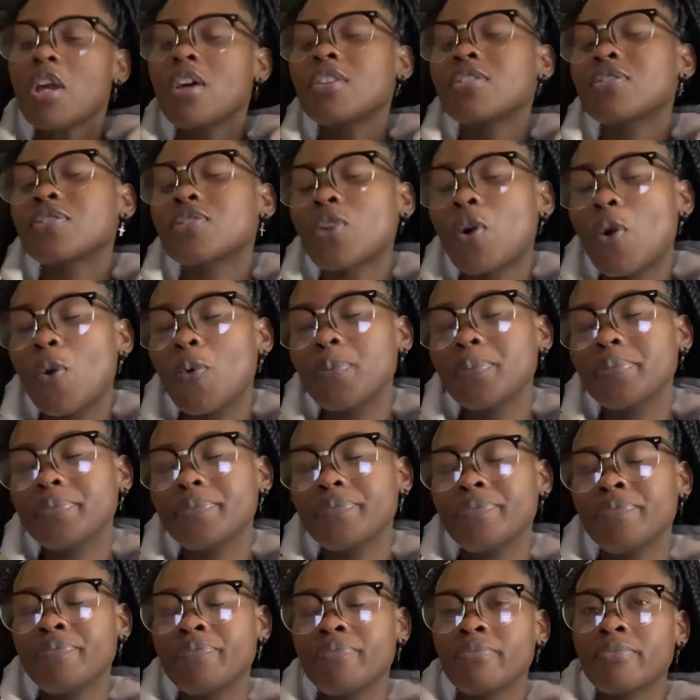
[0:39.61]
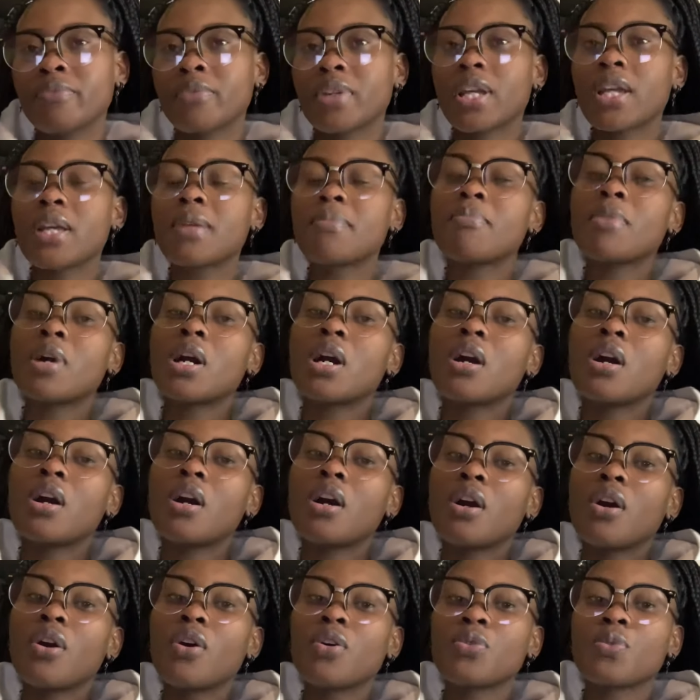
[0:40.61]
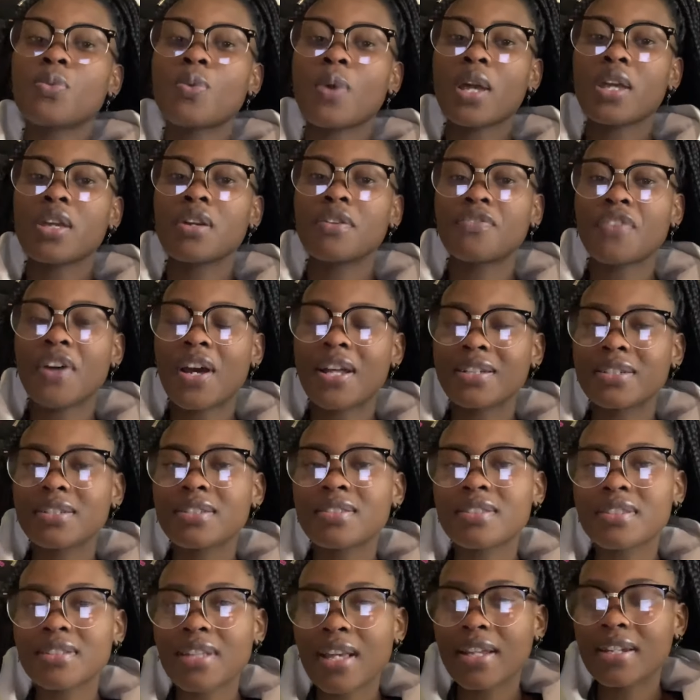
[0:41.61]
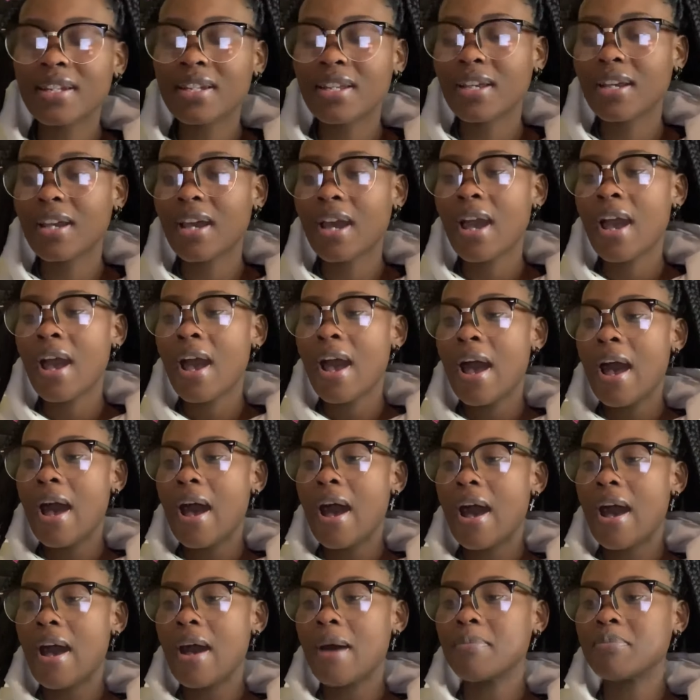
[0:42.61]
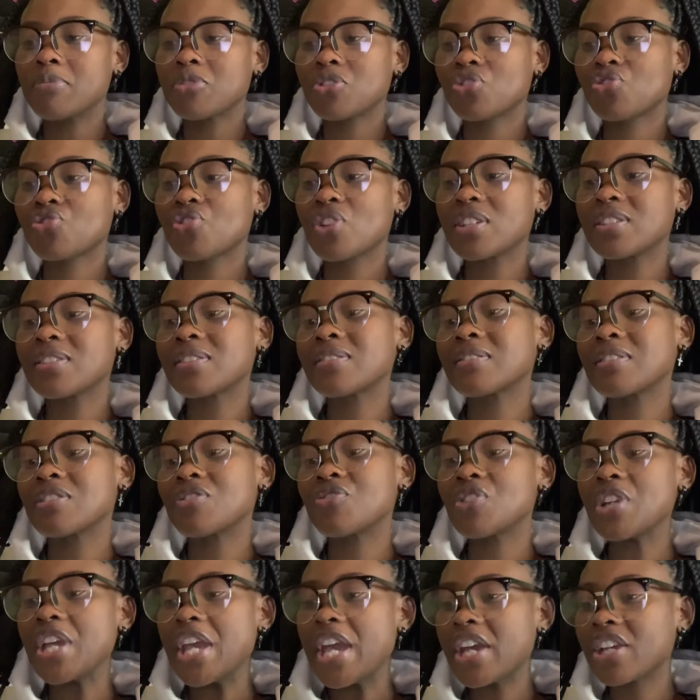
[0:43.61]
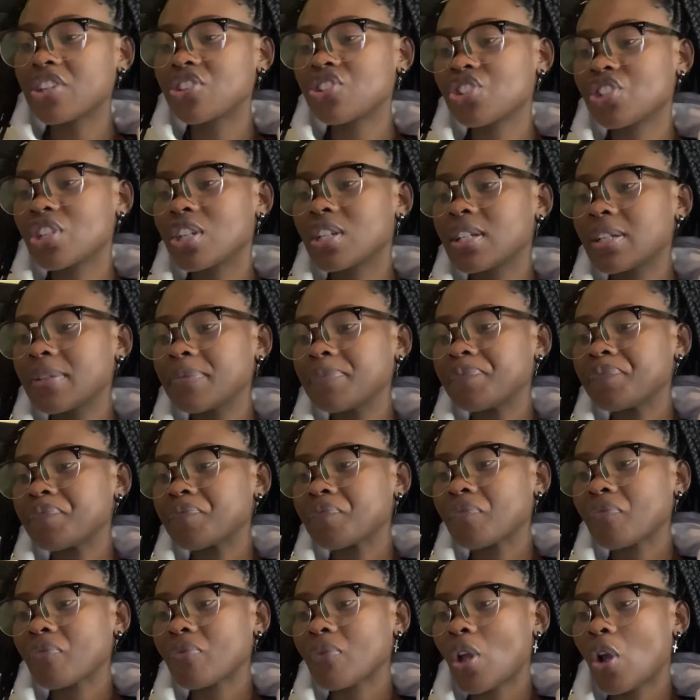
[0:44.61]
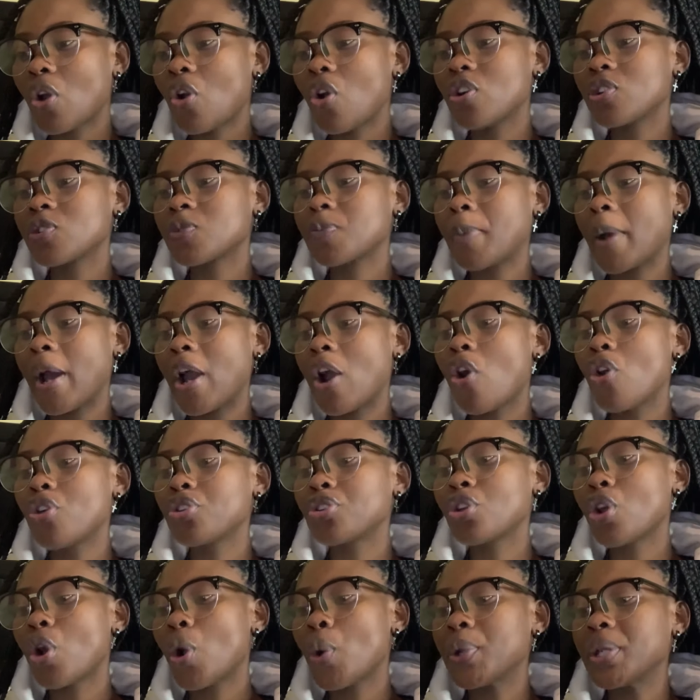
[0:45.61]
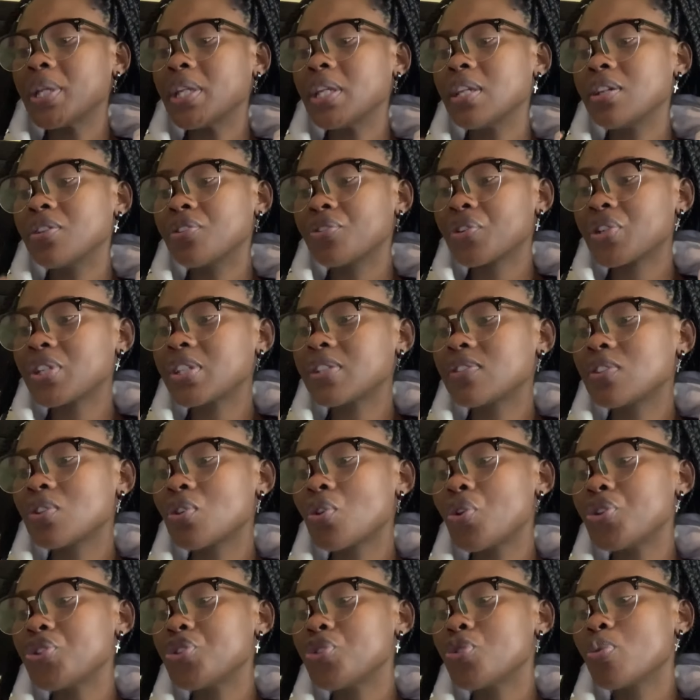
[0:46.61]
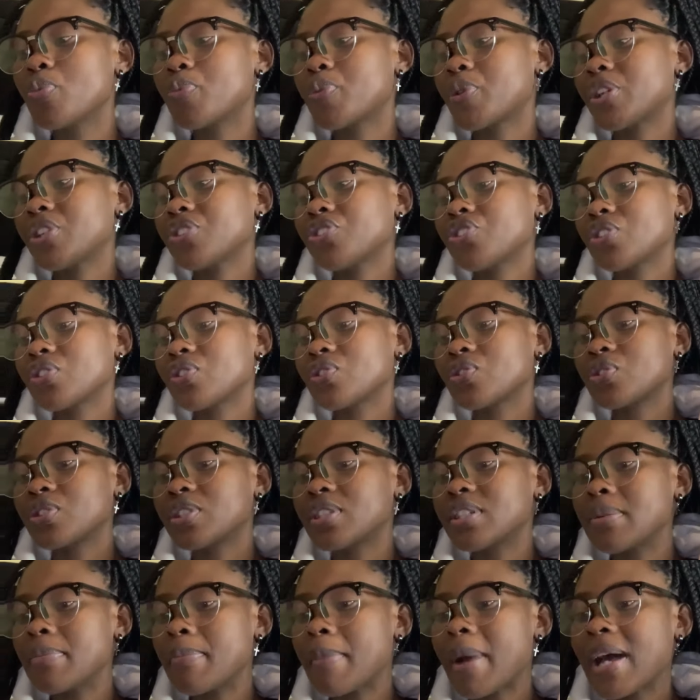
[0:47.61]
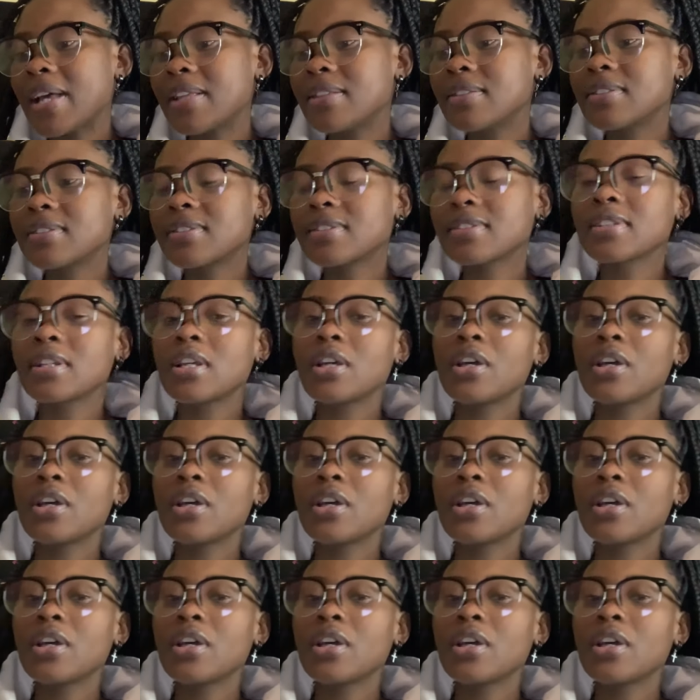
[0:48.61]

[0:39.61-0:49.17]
So in my own way of understanding, stress is a reaction caused by ongoing, increasing, or new pressures or demands,